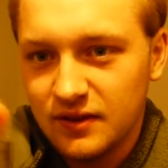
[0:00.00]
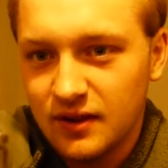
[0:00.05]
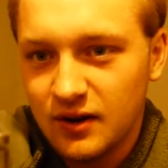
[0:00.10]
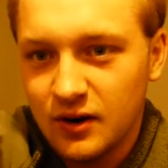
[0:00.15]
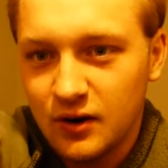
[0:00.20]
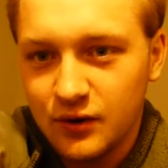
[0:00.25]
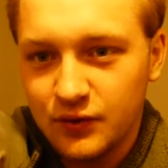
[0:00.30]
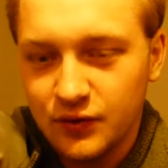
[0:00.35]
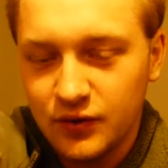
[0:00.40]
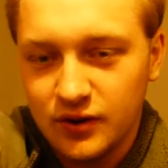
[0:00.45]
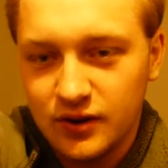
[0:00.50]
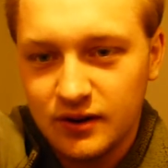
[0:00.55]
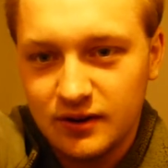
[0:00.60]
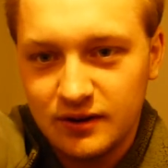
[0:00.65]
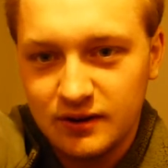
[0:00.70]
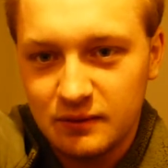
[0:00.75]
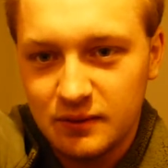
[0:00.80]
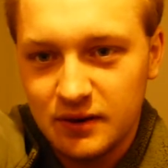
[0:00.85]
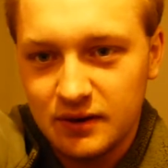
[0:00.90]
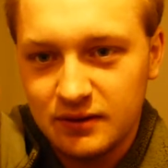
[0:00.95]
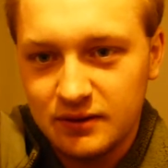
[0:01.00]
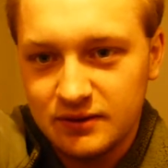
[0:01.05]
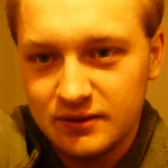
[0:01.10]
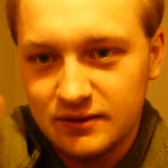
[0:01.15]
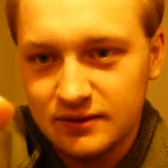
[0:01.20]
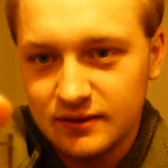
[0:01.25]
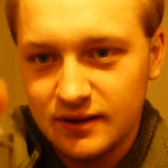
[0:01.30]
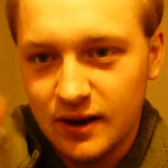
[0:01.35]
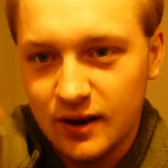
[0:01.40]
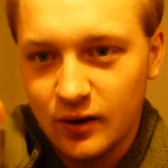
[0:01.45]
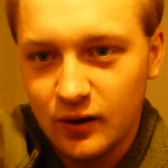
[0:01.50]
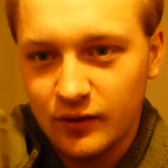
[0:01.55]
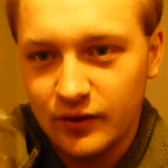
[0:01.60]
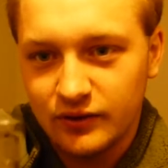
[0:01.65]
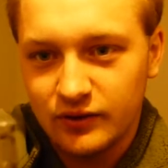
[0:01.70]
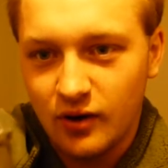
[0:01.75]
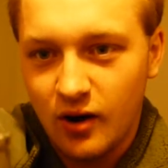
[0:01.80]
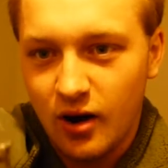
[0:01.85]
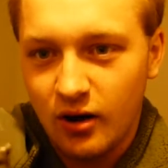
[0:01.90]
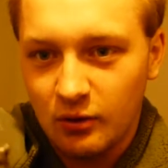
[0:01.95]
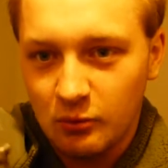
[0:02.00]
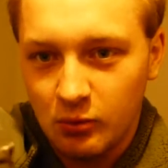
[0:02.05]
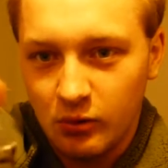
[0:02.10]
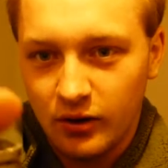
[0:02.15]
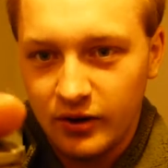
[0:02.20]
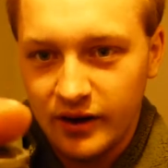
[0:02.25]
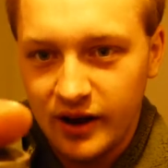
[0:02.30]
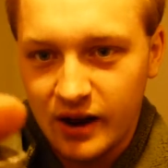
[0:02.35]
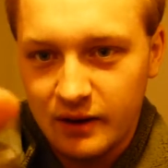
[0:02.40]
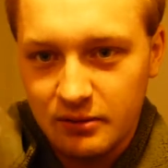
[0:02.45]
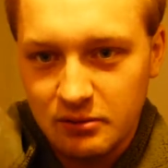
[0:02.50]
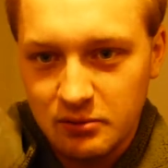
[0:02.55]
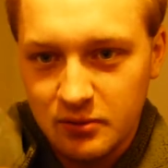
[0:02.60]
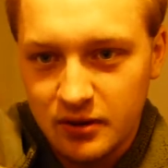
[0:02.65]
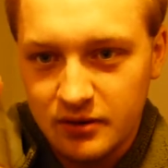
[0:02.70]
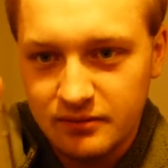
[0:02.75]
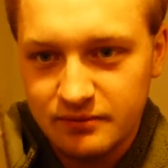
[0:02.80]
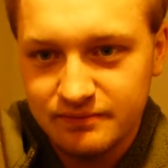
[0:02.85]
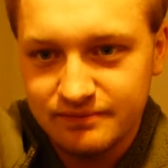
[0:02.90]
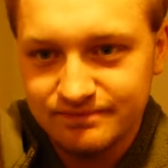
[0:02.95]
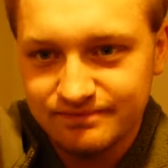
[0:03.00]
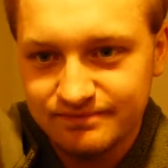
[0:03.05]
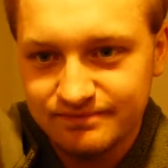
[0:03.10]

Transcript: I don't know if you can, I don't know if that's audible on camera, but